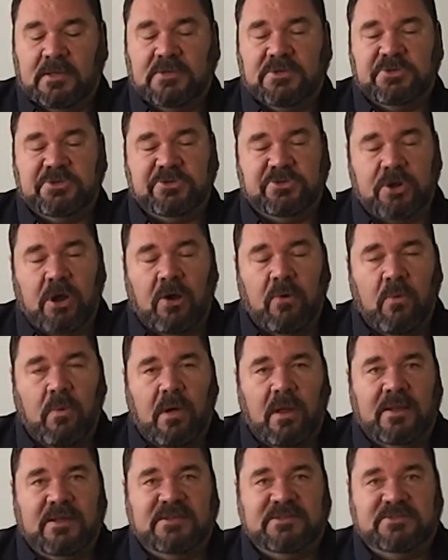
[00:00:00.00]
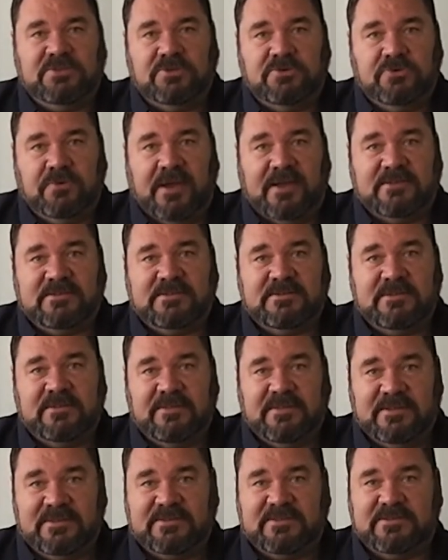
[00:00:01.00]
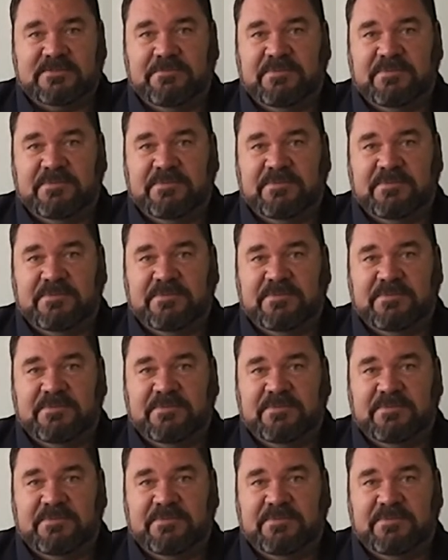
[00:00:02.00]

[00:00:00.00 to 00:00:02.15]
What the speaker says: Starwall has addressed this